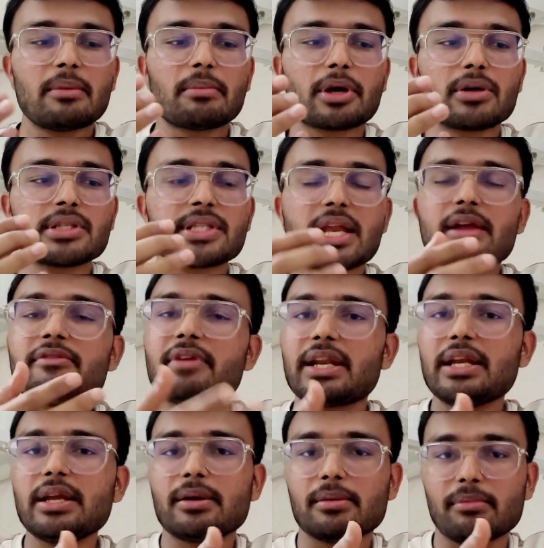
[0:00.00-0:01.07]
because there are
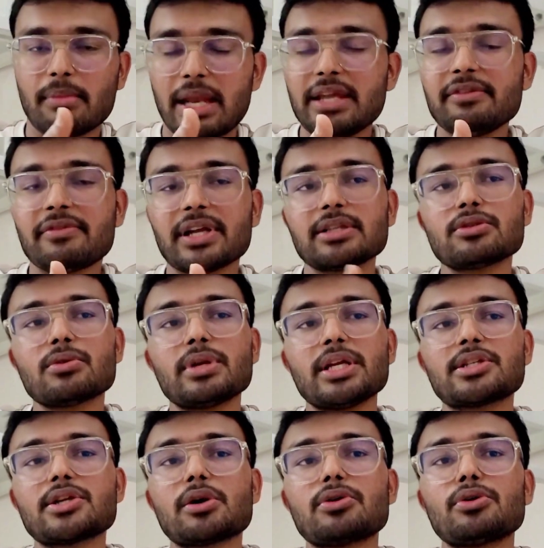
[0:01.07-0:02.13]
very many friends who
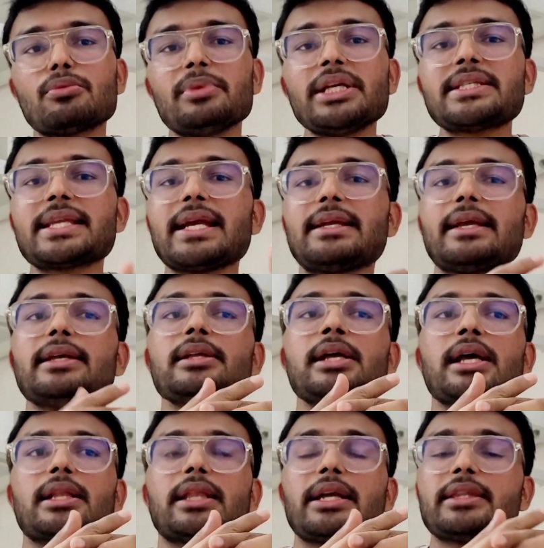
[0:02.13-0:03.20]
reached out to me
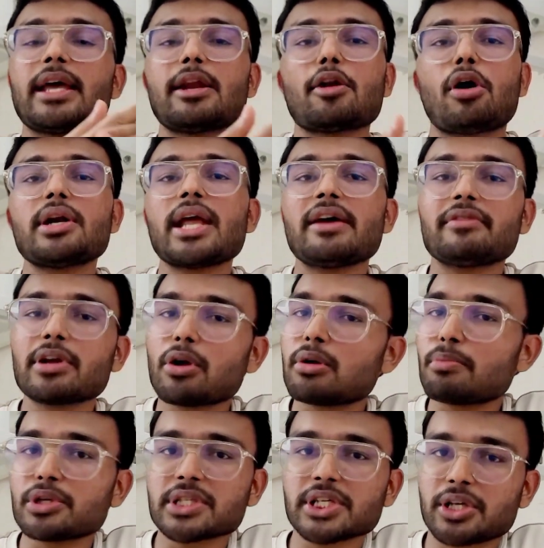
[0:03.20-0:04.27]
stating that they are not having
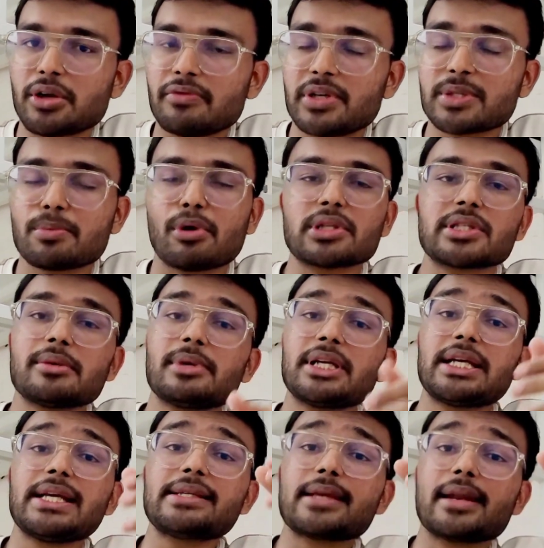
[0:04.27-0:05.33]
good position of
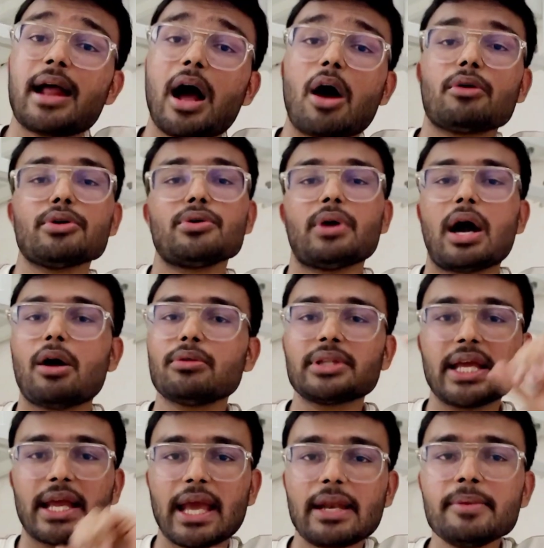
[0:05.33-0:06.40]
responsibilities and how
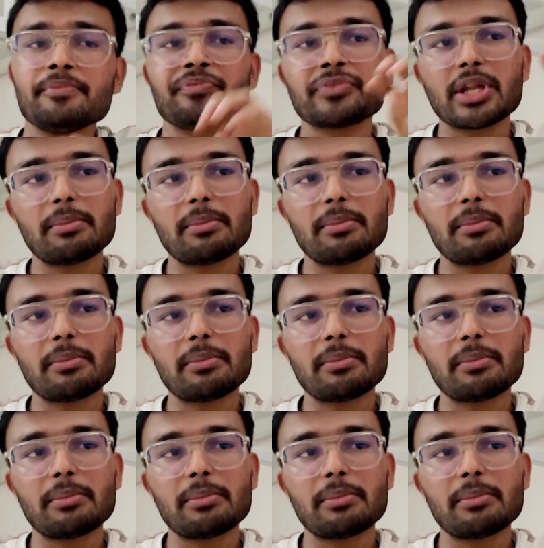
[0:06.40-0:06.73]
they can